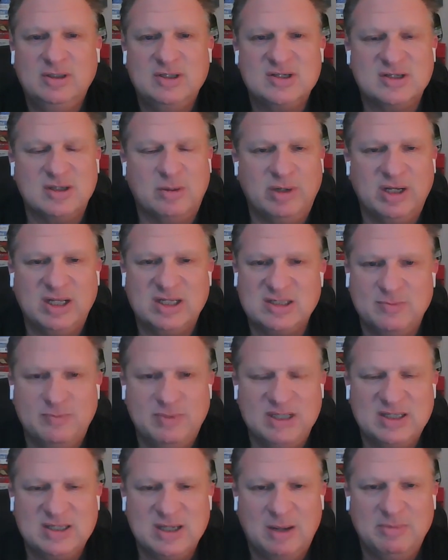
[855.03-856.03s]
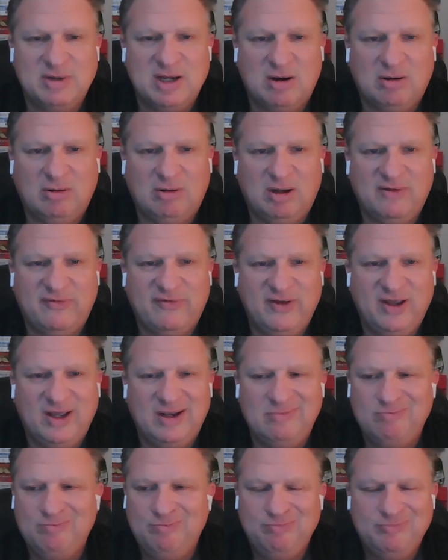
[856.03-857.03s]
Someone that's a big-time Carolina
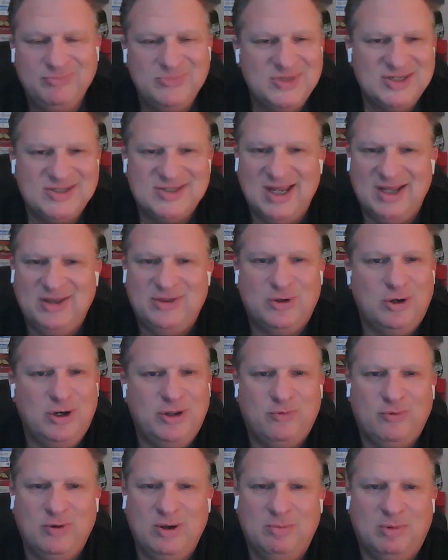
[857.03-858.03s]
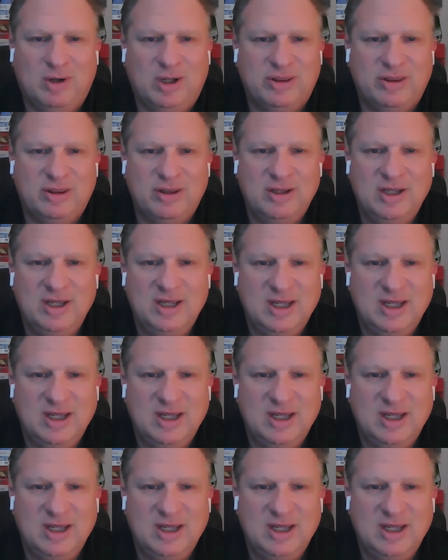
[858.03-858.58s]
fan, just eight dollars and thirty-three cents a month,